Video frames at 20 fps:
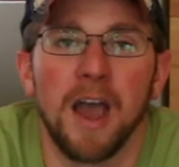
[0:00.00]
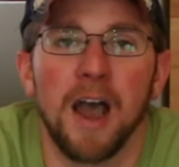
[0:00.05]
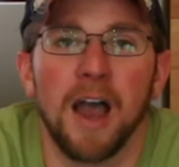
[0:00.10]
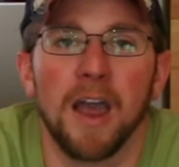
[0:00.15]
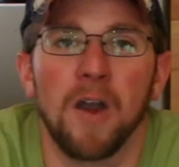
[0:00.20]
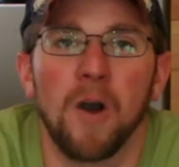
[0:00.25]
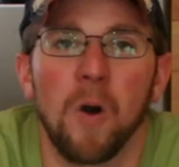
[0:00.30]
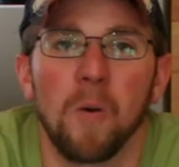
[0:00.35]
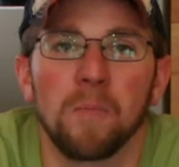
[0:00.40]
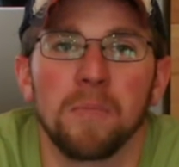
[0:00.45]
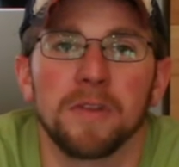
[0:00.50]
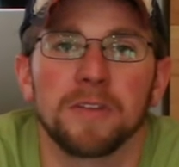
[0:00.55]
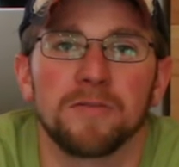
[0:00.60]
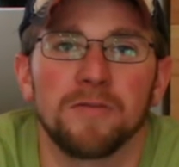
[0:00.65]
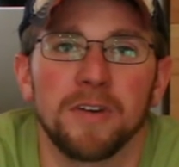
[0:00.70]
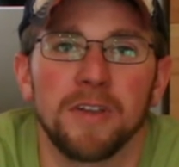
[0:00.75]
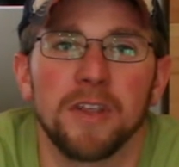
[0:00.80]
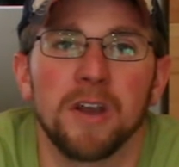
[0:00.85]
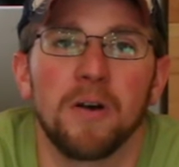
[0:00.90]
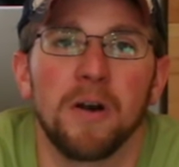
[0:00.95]
I hope this
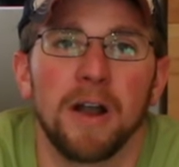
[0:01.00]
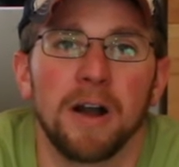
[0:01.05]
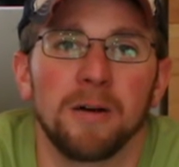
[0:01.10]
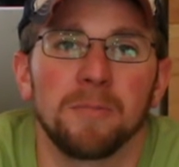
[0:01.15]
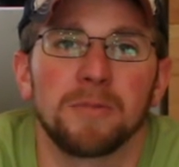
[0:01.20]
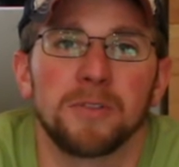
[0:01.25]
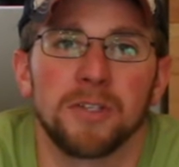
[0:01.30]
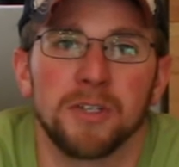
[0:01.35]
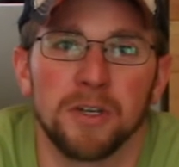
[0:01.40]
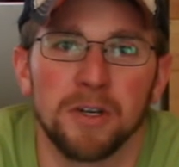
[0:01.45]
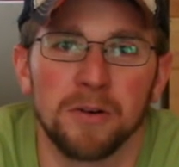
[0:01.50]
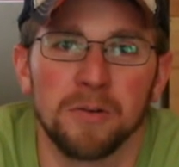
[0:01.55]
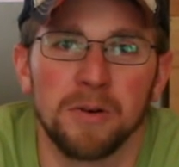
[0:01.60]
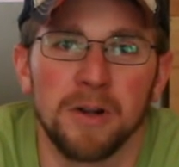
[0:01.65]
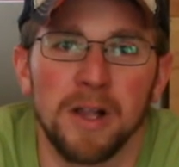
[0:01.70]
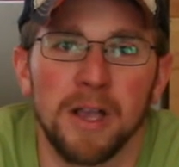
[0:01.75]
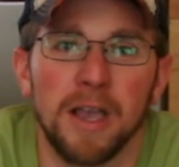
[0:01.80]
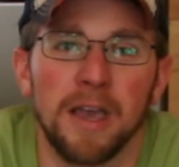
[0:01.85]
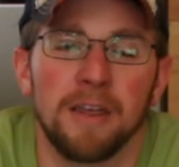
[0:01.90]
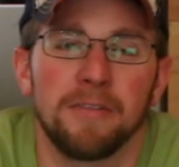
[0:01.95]
video helps you.
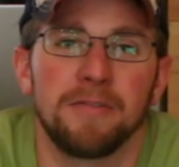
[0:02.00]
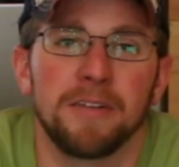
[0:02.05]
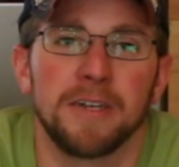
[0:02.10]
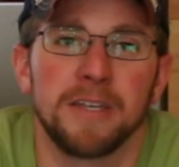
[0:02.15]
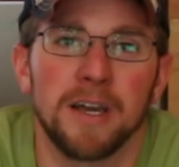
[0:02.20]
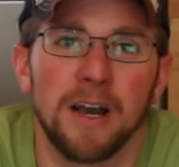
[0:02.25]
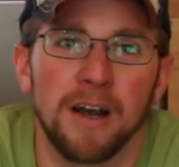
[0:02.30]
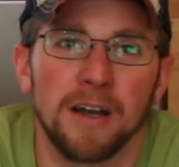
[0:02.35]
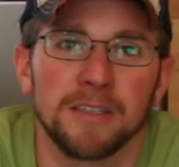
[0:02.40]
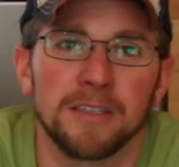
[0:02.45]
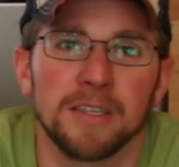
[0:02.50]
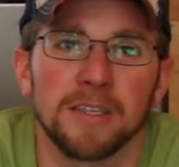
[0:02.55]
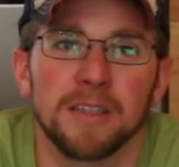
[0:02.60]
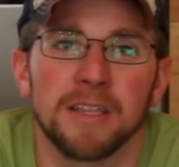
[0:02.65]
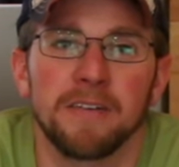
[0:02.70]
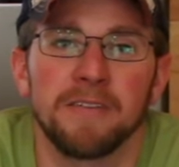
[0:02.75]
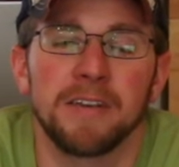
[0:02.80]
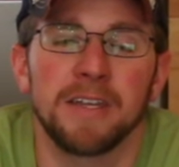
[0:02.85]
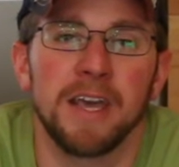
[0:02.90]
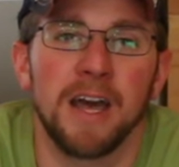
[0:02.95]
If it does,
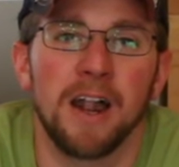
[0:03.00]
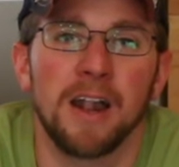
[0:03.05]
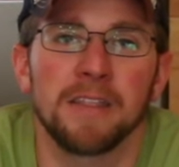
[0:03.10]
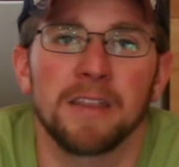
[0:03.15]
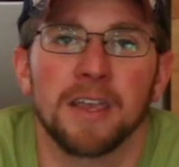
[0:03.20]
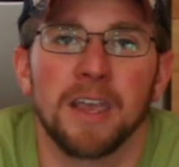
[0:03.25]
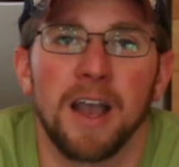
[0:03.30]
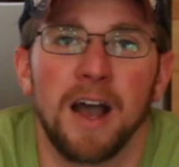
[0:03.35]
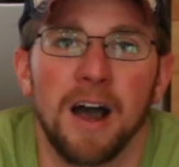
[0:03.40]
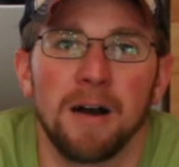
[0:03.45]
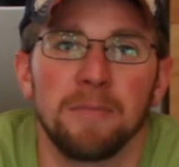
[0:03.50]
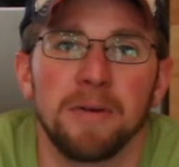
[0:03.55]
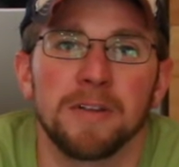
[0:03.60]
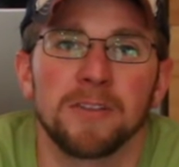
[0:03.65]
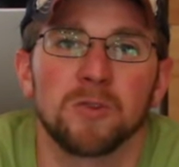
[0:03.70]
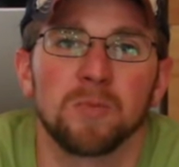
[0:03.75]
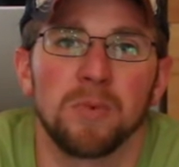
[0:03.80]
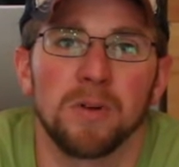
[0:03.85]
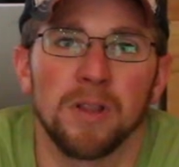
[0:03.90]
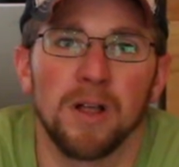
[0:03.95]
leave it down in the
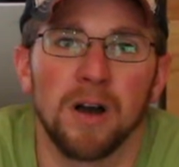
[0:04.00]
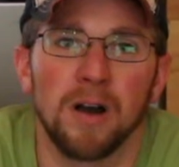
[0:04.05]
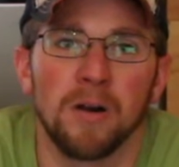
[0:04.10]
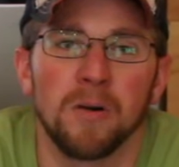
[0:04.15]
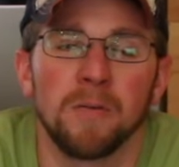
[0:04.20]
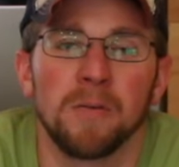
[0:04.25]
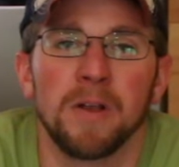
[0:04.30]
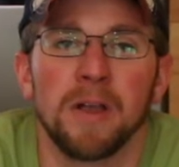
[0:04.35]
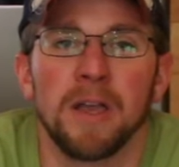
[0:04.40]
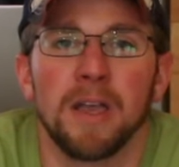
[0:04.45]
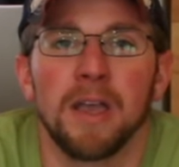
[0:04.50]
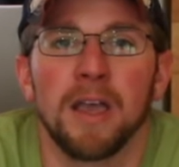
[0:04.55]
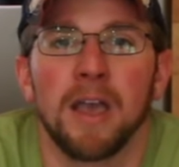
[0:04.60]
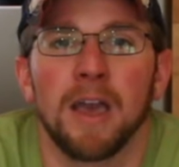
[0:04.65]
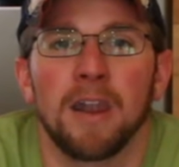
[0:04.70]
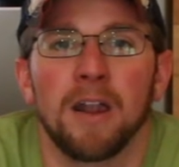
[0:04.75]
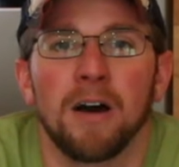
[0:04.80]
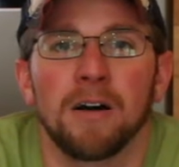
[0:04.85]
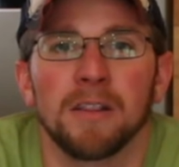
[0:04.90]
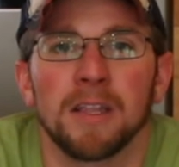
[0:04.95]
comments below
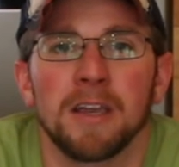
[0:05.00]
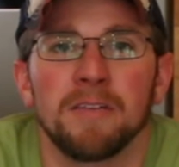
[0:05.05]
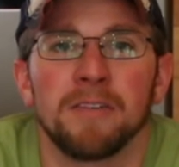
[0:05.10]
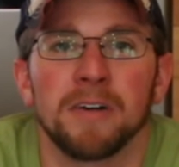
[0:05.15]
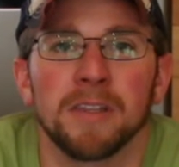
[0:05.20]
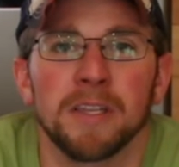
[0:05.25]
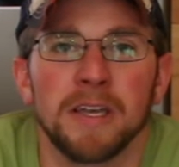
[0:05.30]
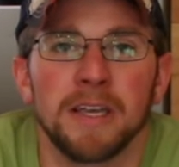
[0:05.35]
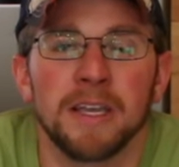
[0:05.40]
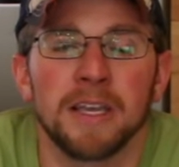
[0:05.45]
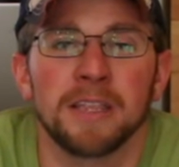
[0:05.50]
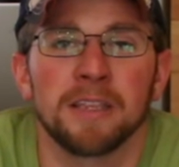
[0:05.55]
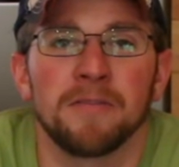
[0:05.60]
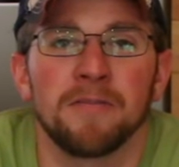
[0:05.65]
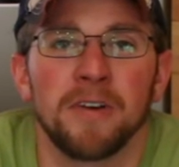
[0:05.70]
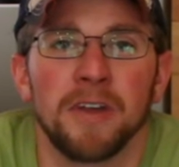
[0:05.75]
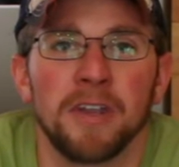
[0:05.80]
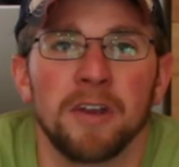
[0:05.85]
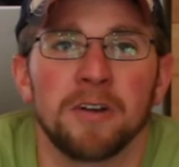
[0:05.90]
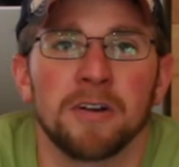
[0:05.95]
and I'll leave a link in the
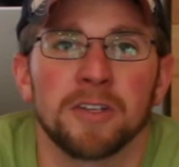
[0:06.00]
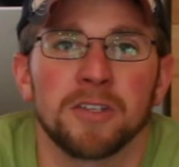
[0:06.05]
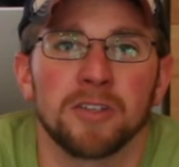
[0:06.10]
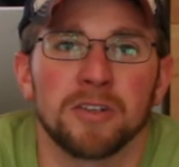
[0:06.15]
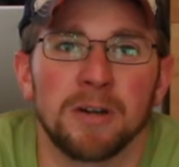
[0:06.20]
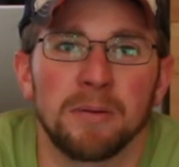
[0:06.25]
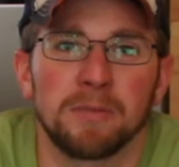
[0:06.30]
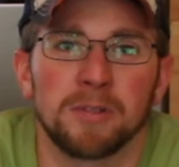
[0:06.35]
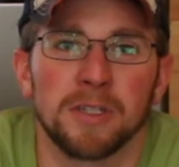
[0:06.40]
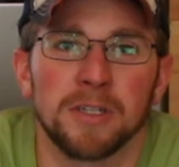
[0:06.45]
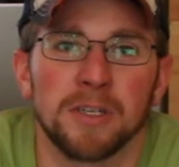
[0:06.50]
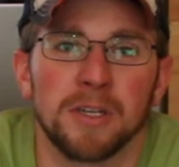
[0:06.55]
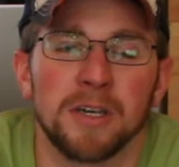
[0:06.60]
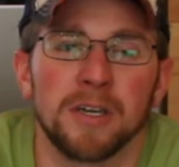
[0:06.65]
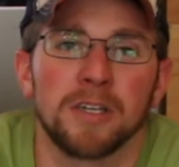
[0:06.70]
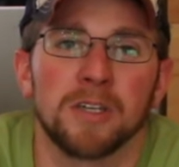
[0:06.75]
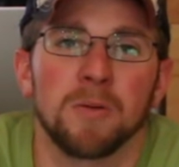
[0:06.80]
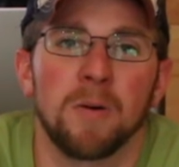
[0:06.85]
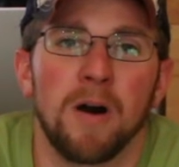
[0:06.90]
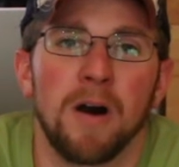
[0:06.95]
video description
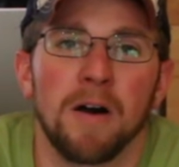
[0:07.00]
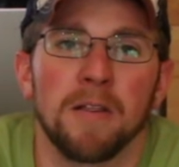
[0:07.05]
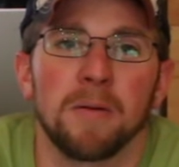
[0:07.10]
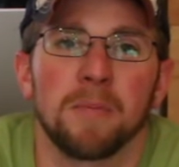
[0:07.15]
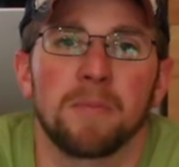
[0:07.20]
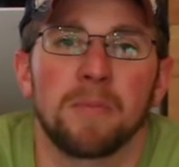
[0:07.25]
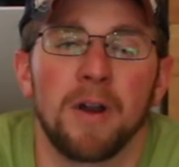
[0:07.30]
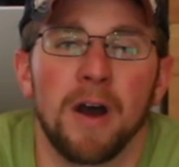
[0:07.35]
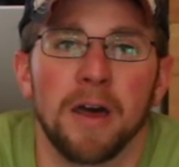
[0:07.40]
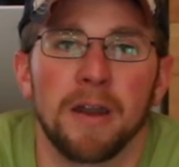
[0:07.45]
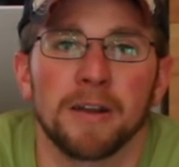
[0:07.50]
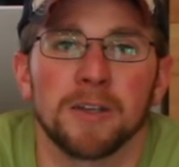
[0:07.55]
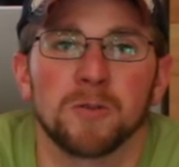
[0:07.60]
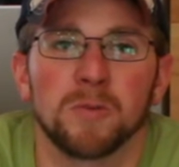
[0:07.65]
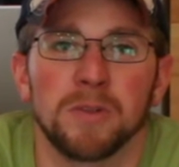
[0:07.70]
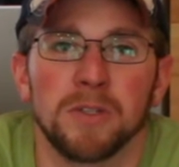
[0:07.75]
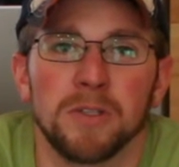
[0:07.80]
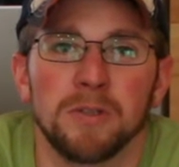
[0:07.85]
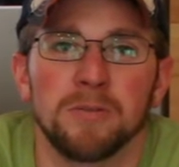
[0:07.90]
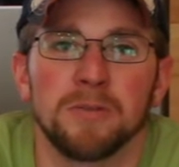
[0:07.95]
to all the products
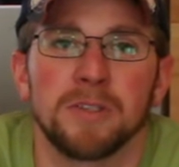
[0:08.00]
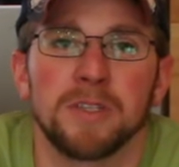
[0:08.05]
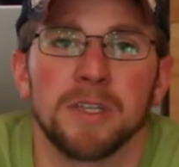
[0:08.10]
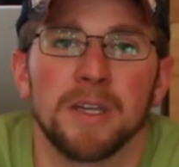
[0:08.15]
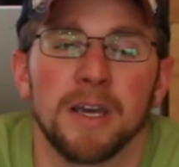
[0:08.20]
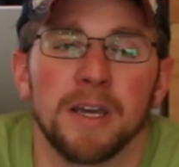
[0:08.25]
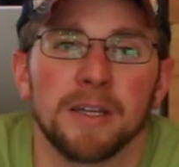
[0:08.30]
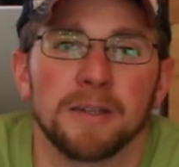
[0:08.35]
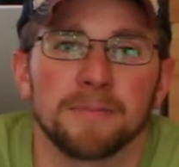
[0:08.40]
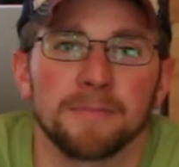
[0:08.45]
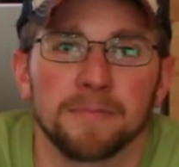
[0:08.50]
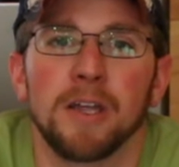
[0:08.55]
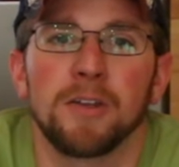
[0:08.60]
we use today.